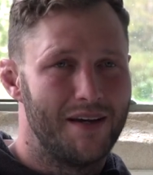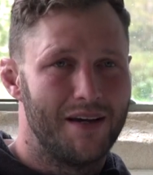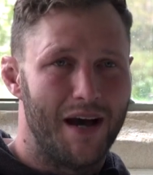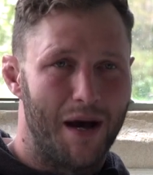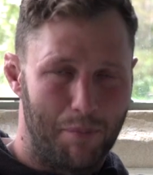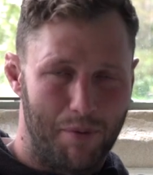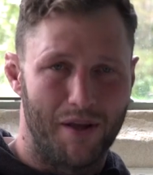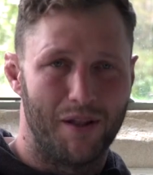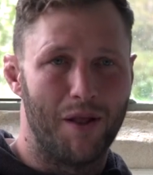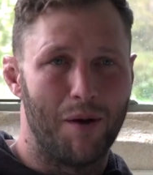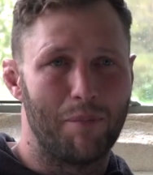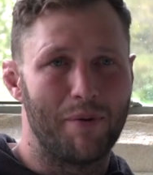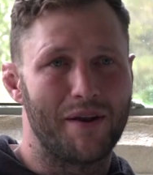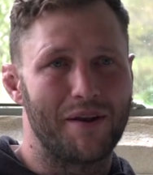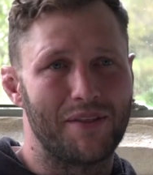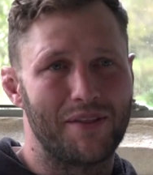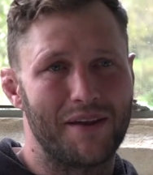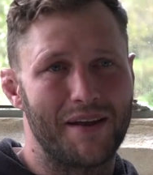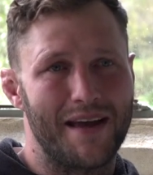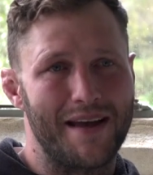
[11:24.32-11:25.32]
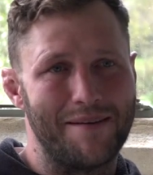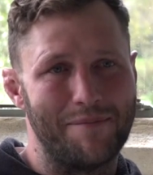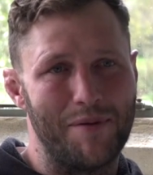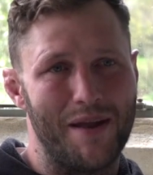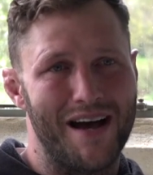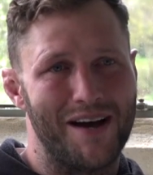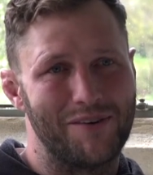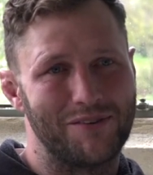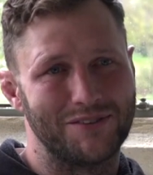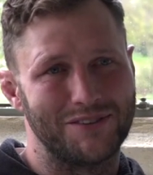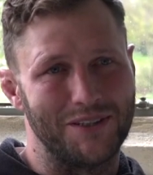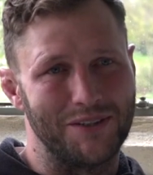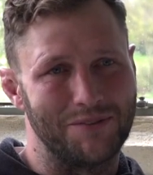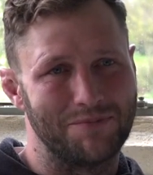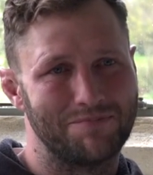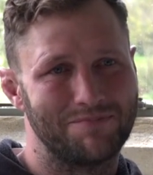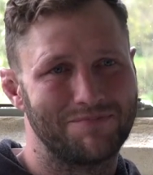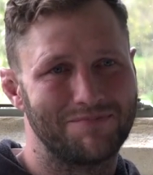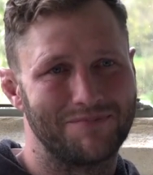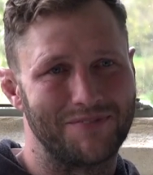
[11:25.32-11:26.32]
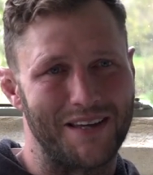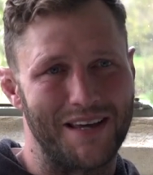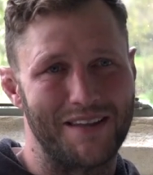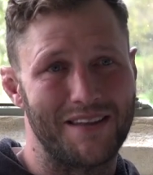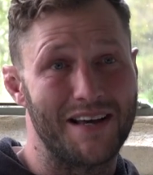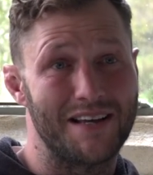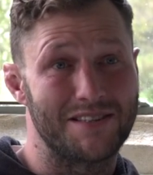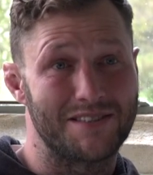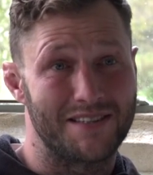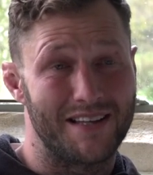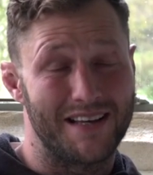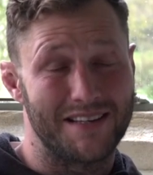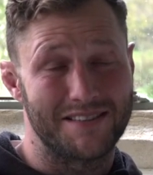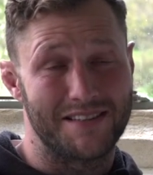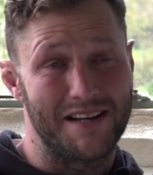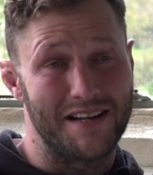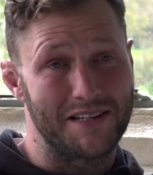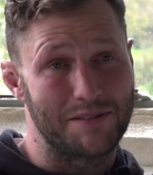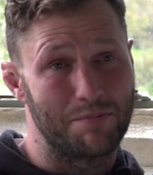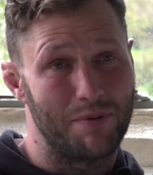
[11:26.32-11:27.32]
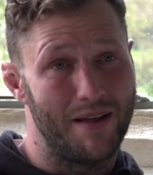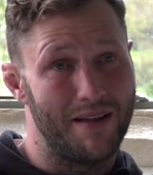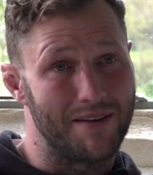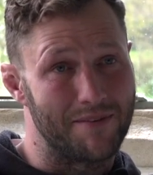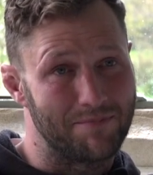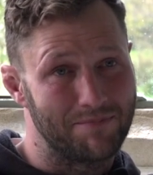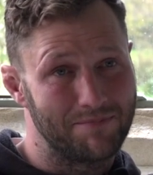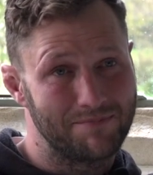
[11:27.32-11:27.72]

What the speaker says: I'll be a lot better than I am now. So yeah, that's the next plan.